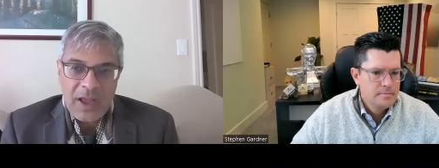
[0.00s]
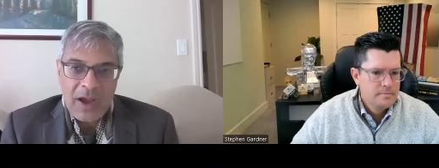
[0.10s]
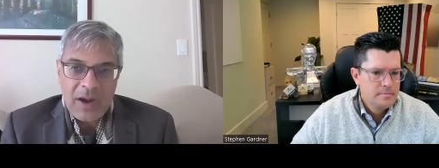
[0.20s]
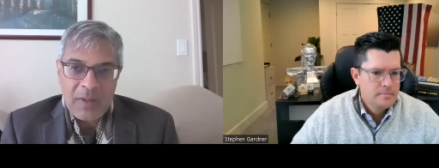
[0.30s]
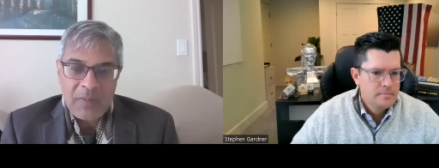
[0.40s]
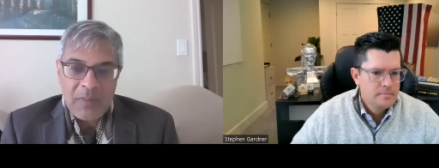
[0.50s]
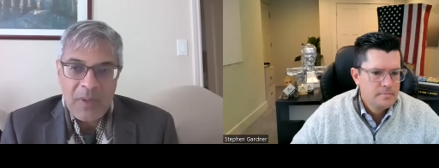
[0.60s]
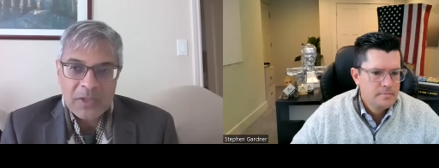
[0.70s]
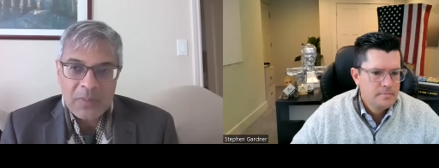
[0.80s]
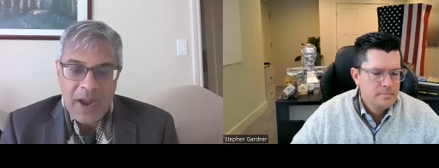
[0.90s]
Speaker 1: are
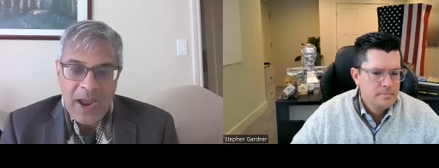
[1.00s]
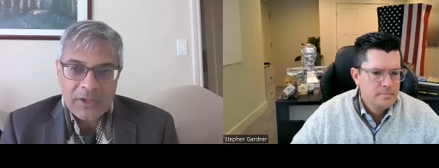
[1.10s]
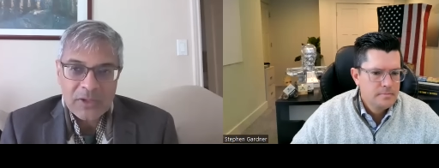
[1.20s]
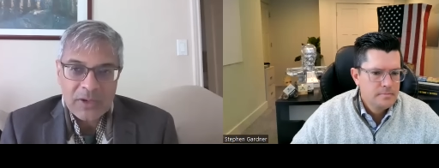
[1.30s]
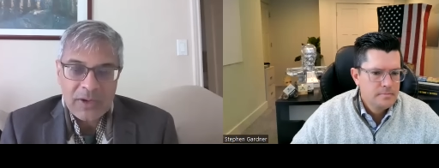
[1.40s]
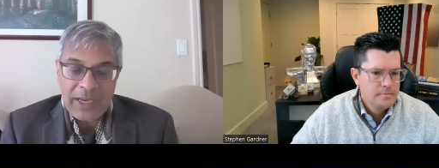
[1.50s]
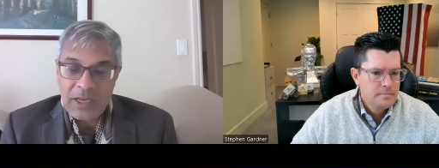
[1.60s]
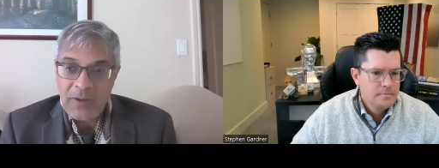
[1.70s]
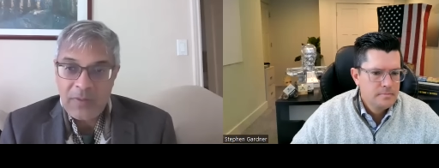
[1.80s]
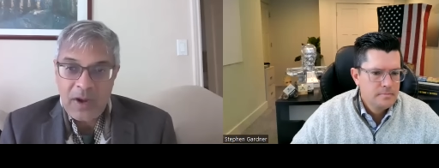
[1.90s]
much milder, and, it,
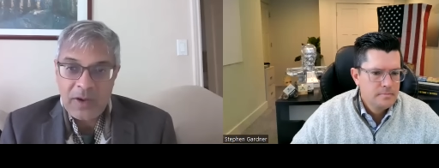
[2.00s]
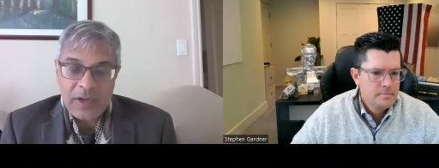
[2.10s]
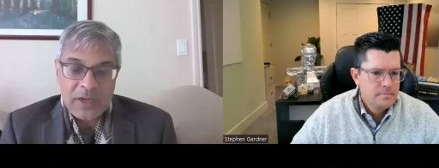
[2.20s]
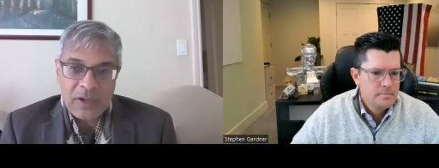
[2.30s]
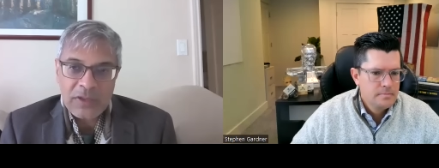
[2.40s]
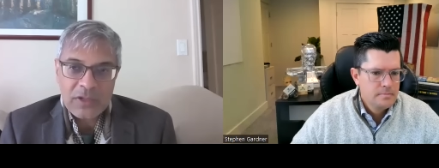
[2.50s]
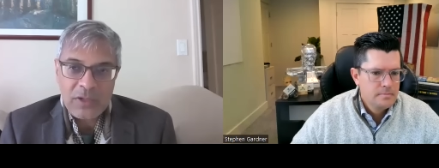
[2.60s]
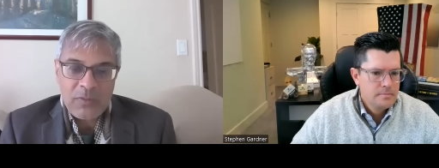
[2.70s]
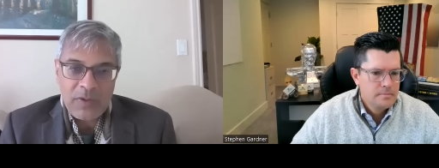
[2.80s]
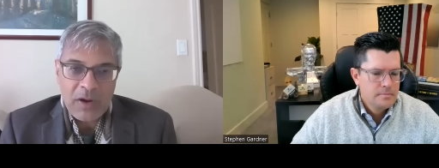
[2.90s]
and until there's a new
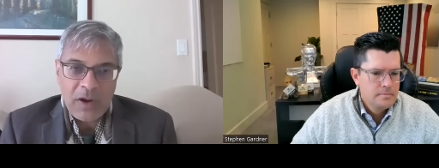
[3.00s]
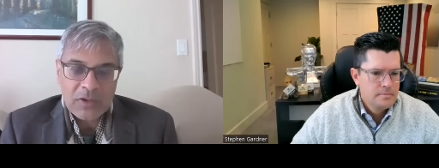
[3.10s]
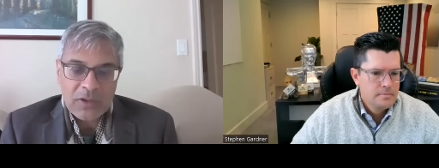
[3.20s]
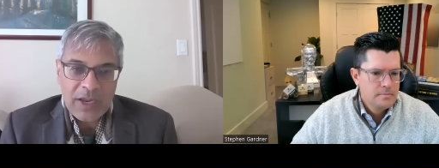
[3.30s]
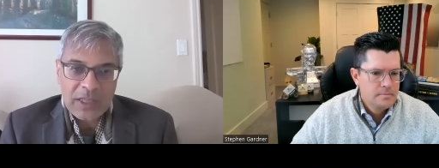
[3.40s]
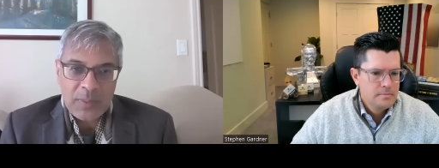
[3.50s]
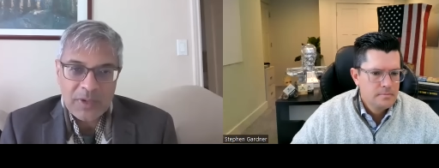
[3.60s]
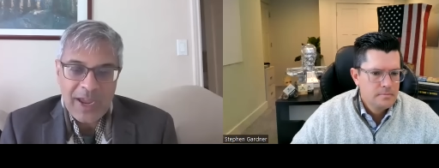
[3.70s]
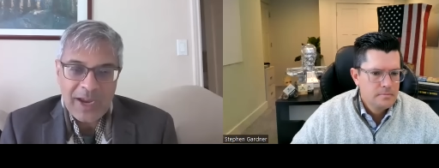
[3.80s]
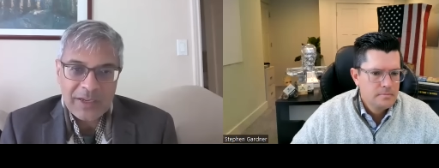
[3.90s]
variant, you're likely
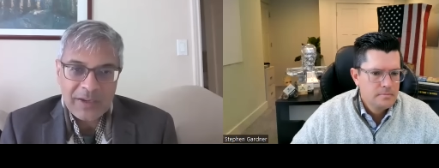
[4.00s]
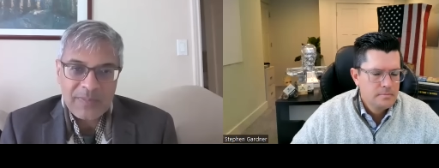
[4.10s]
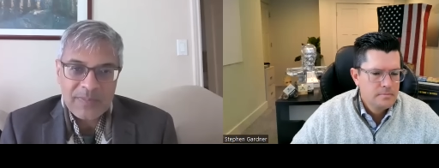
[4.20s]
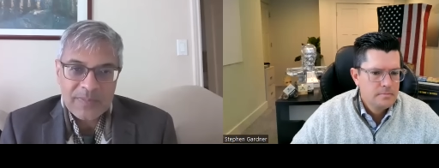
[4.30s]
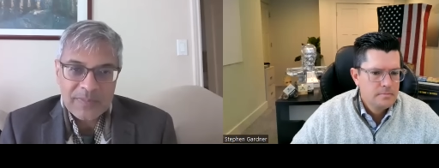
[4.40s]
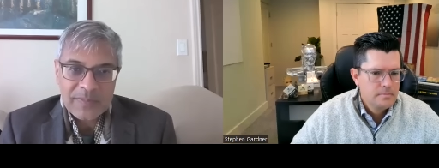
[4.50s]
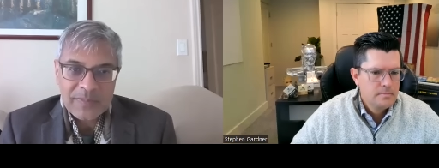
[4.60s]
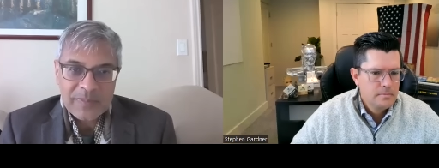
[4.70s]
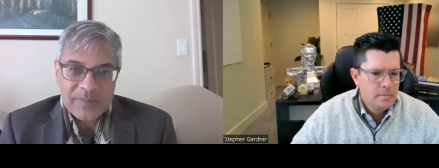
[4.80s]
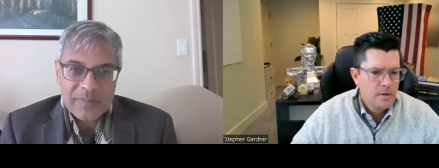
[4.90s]
protected.
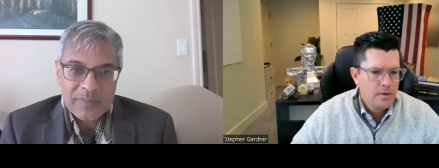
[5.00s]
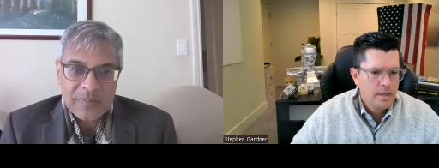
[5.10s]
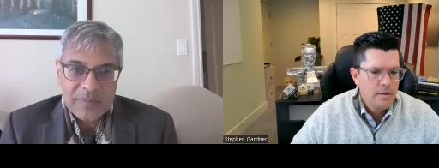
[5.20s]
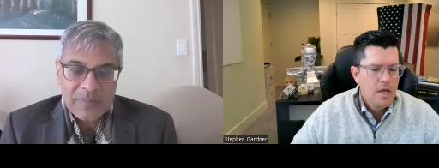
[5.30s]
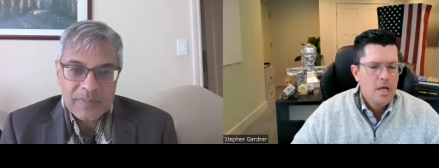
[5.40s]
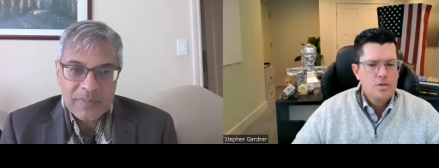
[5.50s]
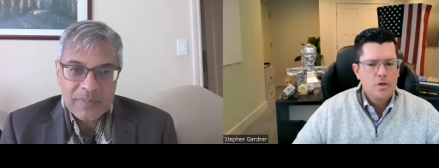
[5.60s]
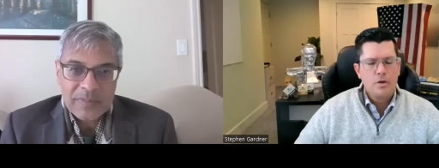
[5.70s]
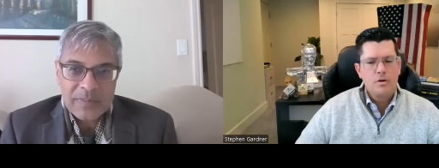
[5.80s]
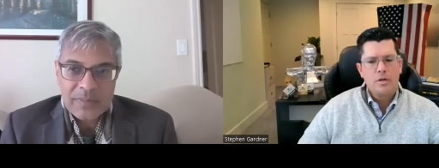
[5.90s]
Speaker 2: Okay, so
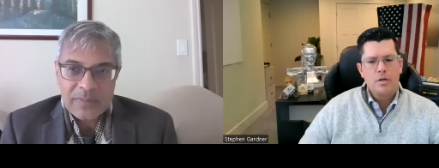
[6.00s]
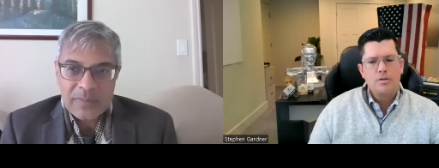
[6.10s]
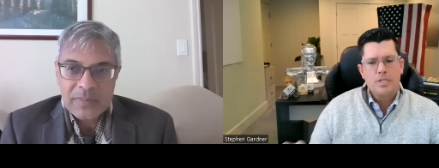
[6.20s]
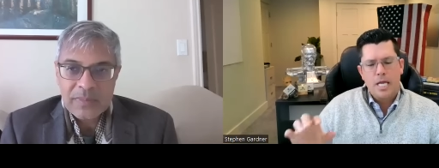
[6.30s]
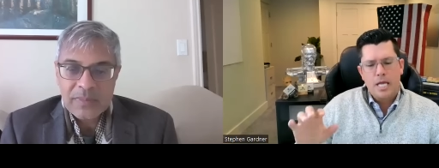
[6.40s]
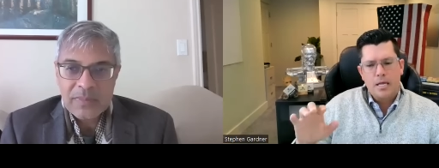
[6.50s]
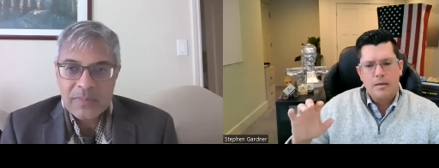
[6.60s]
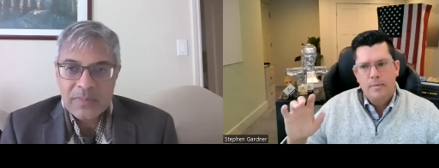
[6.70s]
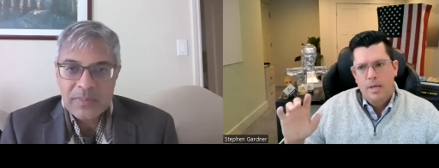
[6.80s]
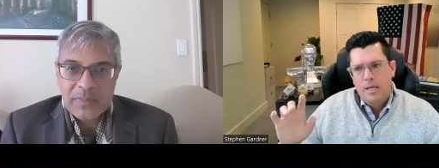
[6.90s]
you're you're
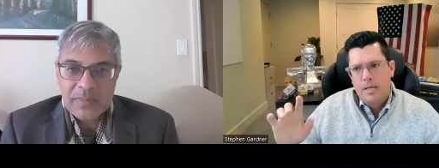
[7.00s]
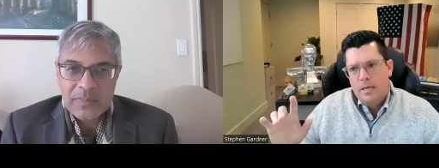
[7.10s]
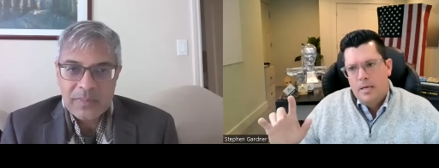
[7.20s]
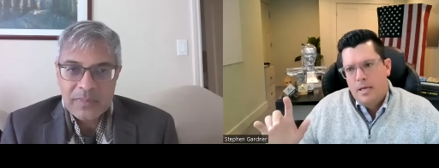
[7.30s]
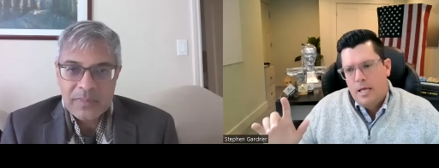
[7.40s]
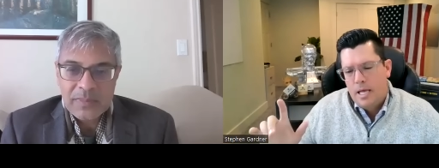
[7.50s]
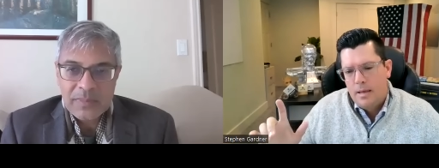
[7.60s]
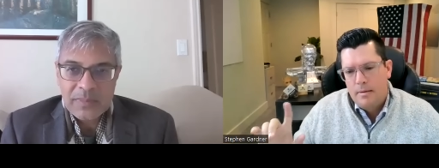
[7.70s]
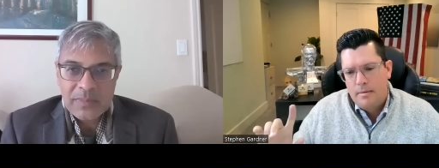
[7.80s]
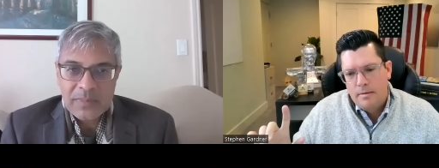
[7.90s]
saying
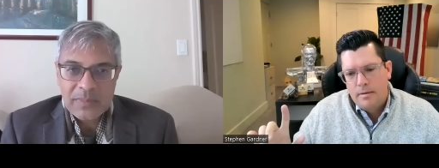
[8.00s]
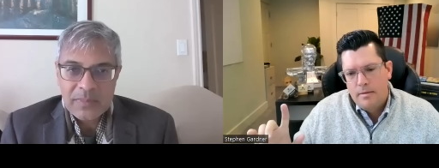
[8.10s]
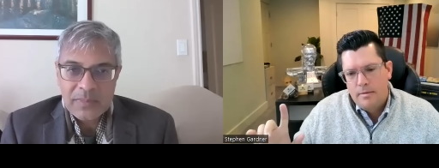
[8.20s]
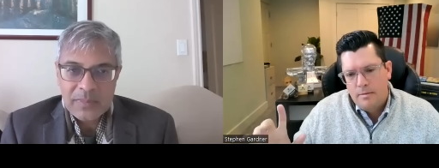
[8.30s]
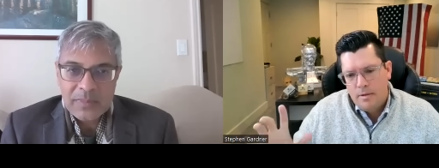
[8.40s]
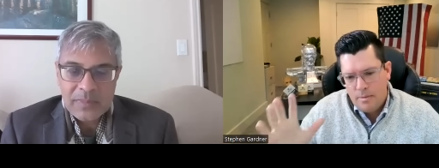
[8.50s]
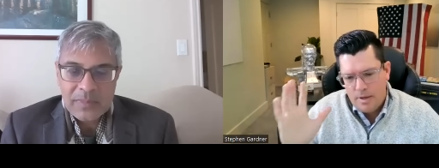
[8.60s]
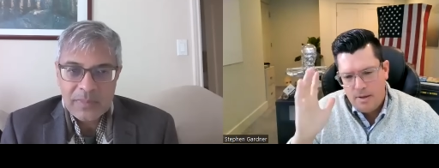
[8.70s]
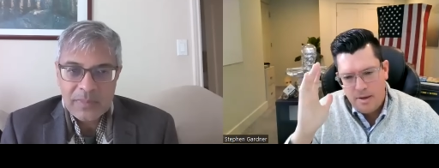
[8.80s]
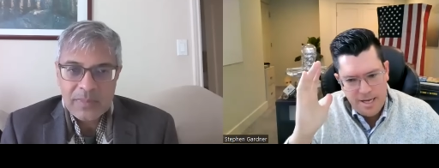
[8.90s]
it
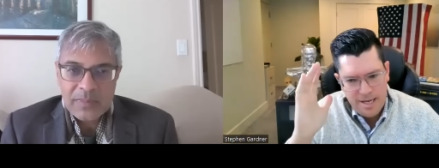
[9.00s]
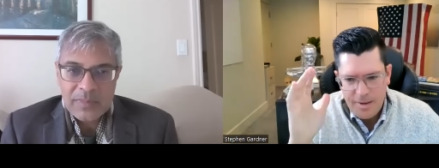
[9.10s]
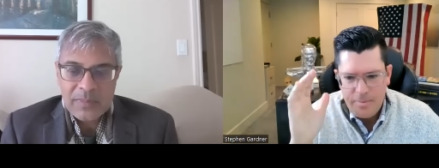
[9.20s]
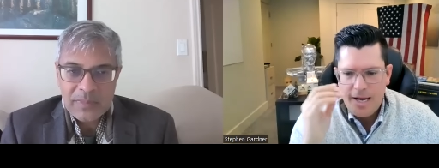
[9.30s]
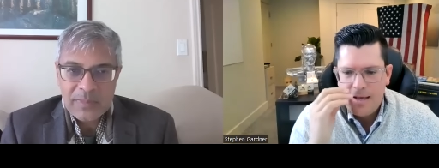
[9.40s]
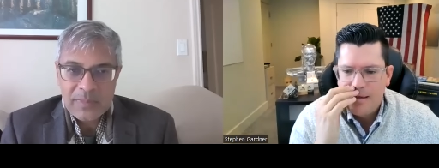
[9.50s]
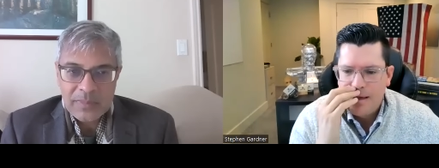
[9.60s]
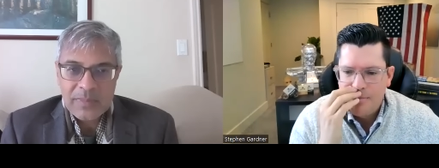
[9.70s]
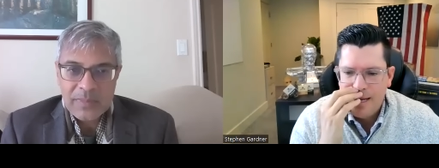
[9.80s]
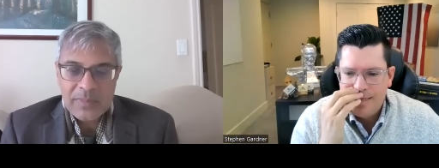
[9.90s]
again. I'm not a
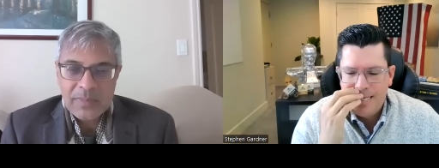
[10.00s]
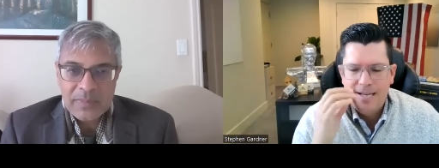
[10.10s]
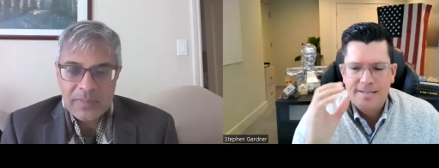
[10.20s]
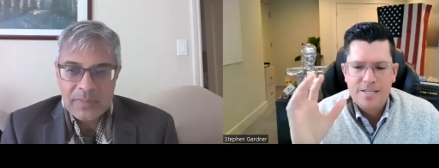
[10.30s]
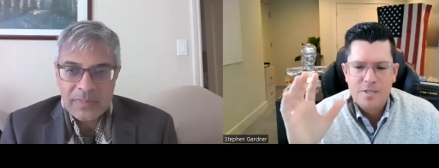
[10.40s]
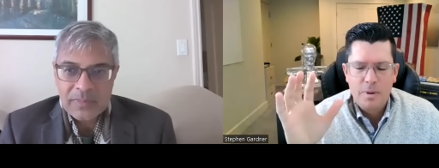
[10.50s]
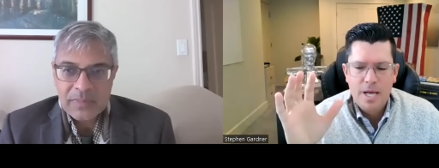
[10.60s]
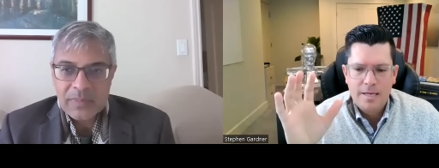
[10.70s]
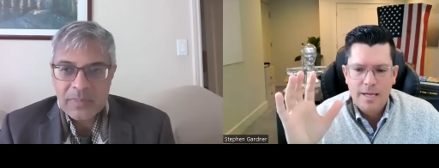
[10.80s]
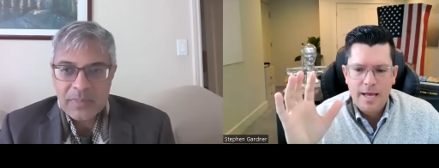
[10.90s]
I'm not a scientist,
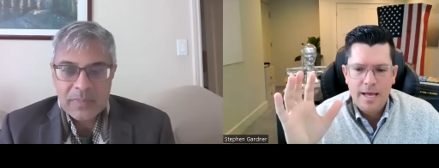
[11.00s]
but